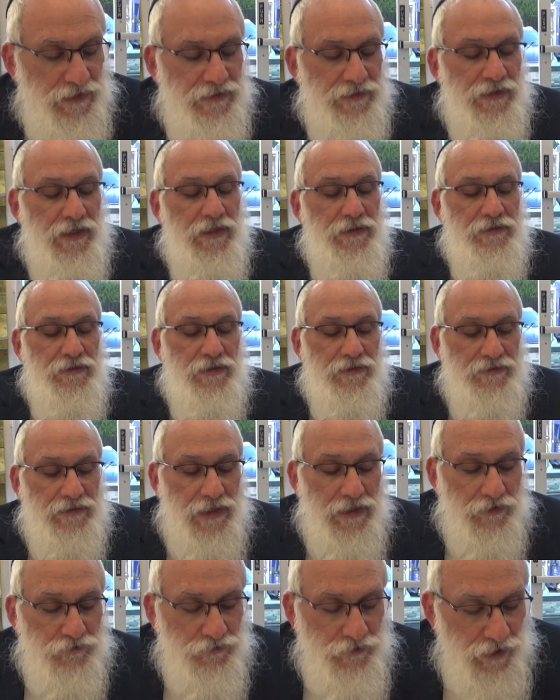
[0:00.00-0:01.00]
Gan Eden, the
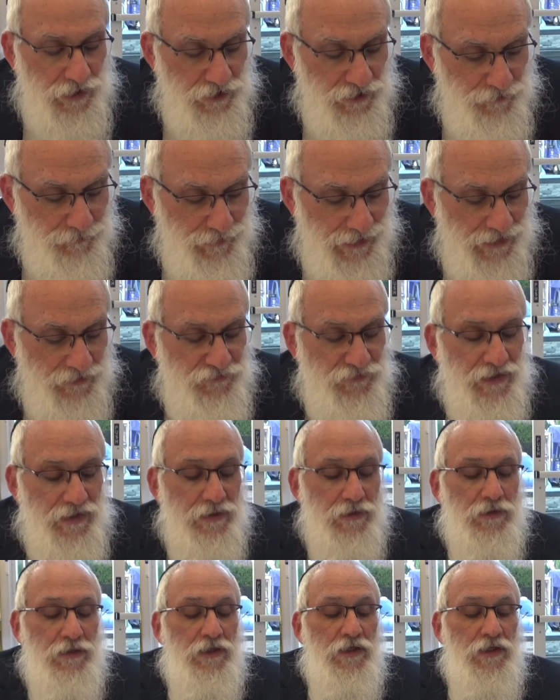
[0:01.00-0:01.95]
Tachdei L'mazeh,